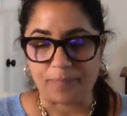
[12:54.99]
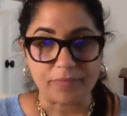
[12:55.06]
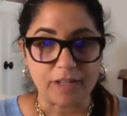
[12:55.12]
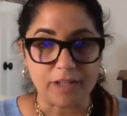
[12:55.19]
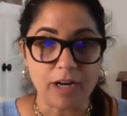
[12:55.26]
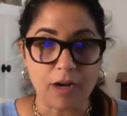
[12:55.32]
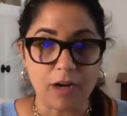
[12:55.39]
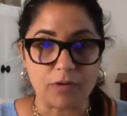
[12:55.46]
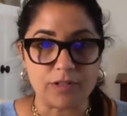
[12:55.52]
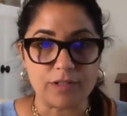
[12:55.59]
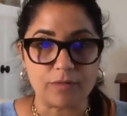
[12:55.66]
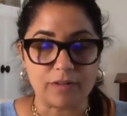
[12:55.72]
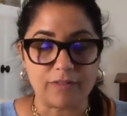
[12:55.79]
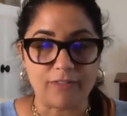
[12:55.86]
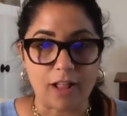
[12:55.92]
We're
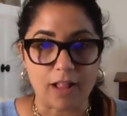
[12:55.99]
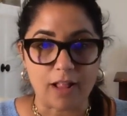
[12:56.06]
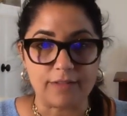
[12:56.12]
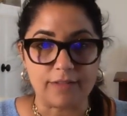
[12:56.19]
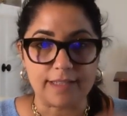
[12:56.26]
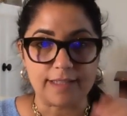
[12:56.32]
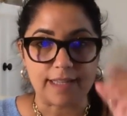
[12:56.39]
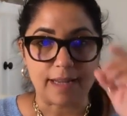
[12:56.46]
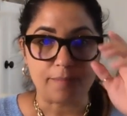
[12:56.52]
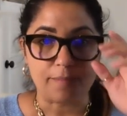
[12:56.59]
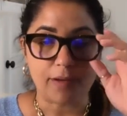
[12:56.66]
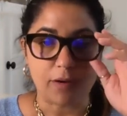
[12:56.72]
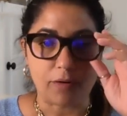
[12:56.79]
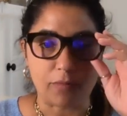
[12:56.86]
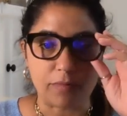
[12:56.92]
sort of all in the same
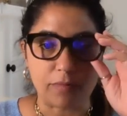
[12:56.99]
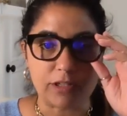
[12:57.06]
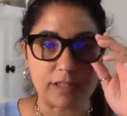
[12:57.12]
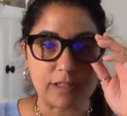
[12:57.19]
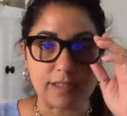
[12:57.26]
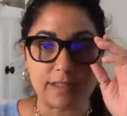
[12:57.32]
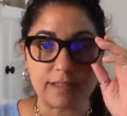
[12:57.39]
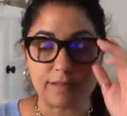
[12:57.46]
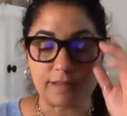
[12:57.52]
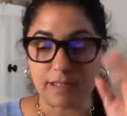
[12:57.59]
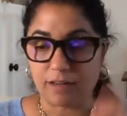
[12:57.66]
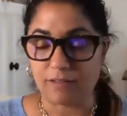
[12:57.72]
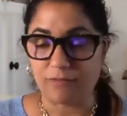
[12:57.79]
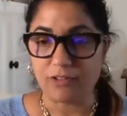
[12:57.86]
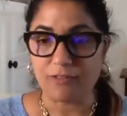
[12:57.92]
boat, which is,
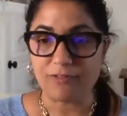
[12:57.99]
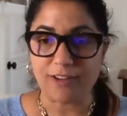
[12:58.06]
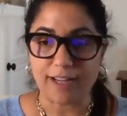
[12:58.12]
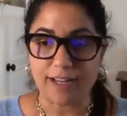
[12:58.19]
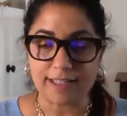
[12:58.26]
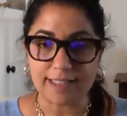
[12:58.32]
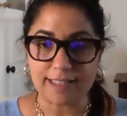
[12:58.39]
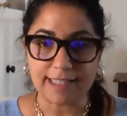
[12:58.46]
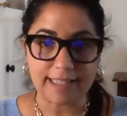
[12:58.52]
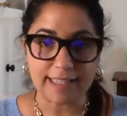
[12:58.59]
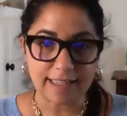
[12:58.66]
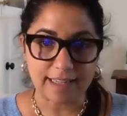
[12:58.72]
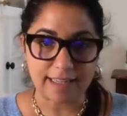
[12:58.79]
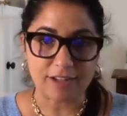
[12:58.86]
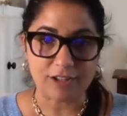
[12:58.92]
if you find a tick
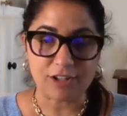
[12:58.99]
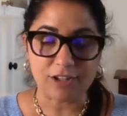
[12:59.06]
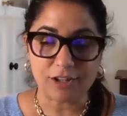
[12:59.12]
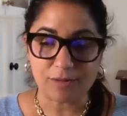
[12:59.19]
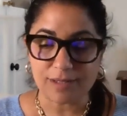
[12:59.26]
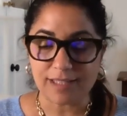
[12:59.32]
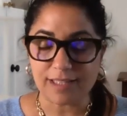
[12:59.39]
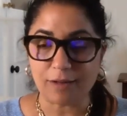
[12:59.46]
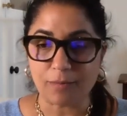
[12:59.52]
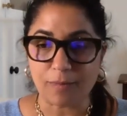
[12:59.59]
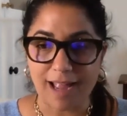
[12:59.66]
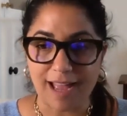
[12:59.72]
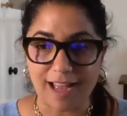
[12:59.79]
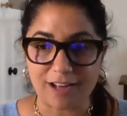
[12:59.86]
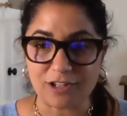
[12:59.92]
and you see the
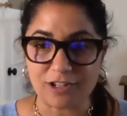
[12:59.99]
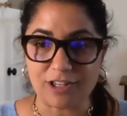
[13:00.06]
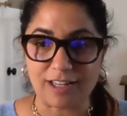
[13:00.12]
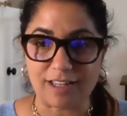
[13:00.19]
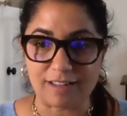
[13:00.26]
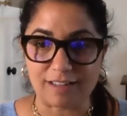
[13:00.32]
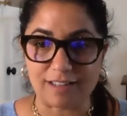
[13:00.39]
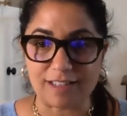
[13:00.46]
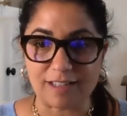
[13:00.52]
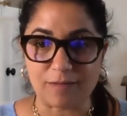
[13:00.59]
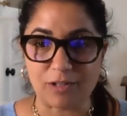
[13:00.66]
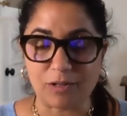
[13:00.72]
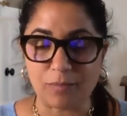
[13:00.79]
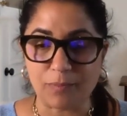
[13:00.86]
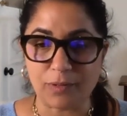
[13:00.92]
rash and
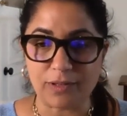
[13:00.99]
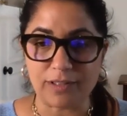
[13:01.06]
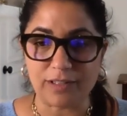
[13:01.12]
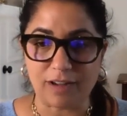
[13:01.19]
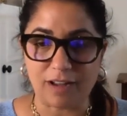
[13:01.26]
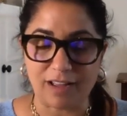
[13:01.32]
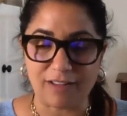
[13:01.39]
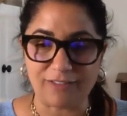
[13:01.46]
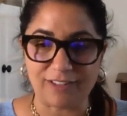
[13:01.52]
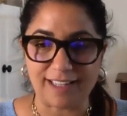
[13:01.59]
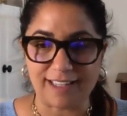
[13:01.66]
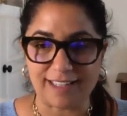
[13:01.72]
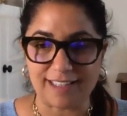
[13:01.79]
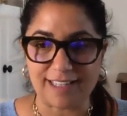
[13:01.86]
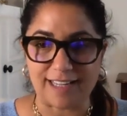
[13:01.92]
you pull it off and
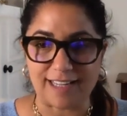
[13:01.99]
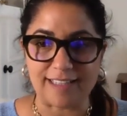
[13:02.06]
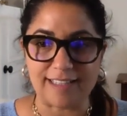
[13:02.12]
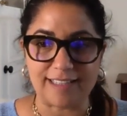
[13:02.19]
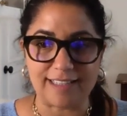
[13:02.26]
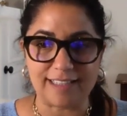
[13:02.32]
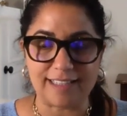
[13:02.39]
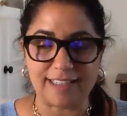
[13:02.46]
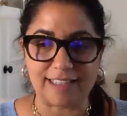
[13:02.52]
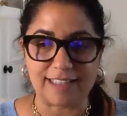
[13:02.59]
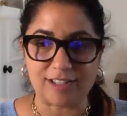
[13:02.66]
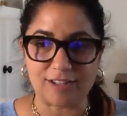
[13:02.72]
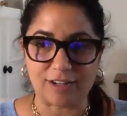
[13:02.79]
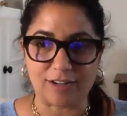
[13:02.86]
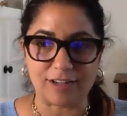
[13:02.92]
get it tested and
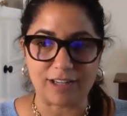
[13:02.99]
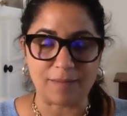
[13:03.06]
start